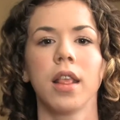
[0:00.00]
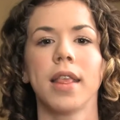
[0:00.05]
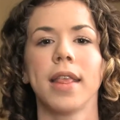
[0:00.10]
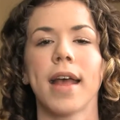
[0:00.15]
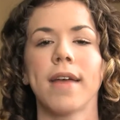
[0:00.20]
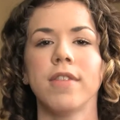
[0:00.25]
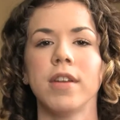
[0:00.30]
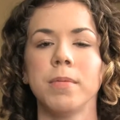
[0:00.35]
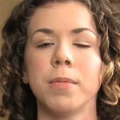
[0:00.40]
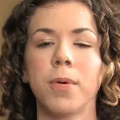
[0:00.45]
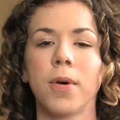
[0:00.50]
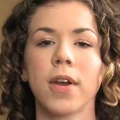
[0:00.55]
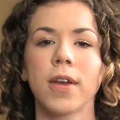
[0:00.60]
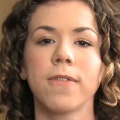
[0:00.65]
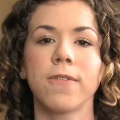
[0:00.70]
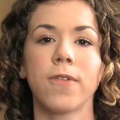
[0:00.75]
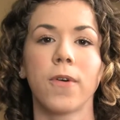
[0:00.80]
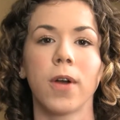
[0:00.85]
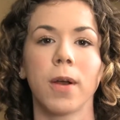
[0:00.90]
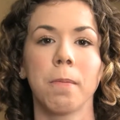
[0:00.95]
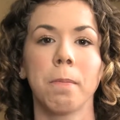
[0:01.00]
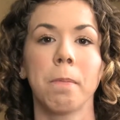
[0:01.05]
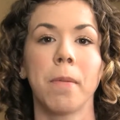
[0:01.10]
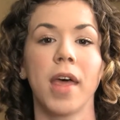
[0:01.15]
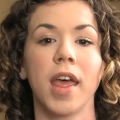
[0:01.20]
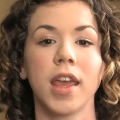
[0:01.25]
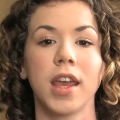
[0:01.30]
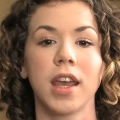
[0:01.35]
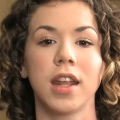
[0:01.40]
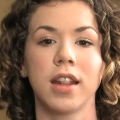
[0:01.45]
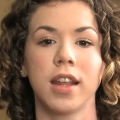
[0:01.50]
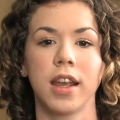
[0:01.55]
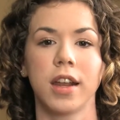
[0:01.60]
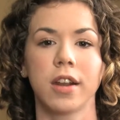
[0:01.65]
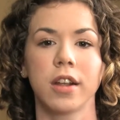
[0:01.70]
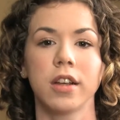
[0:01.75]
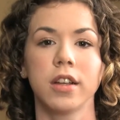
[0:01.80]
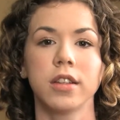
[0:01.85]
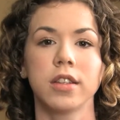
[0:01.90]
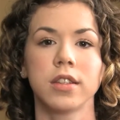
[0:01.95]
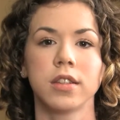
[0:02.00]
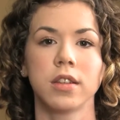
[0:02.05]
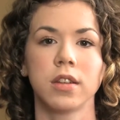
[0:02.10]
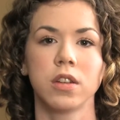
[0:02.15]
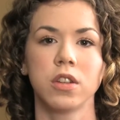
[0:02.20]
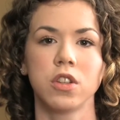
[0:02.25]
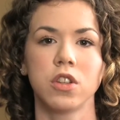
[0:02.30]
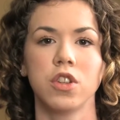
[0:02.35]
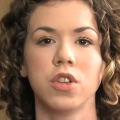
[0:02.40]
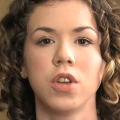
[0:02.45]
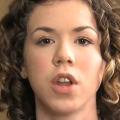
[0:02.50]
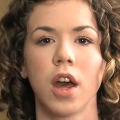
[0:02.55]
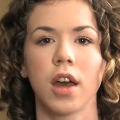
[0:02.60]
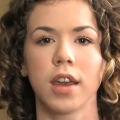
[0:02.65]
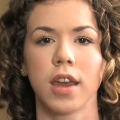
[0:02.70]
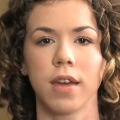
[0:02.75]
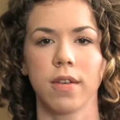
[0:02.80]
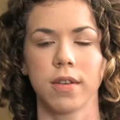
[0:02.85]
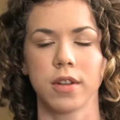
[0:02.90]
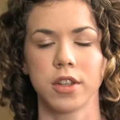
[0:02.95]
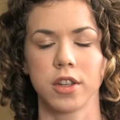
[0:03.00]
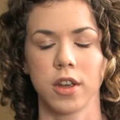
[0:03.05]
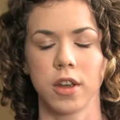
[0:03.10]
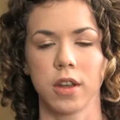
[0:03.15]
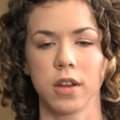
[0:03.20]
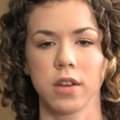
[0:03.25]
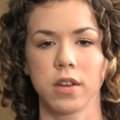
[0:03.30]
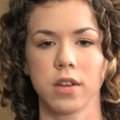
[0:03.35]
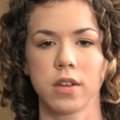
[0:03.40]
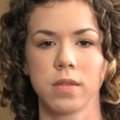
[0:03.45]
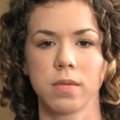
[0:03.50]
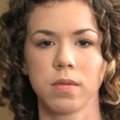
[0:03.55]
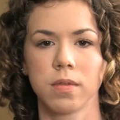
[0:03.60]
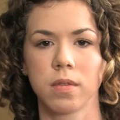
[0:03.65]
7.4 billion liters do not get returned.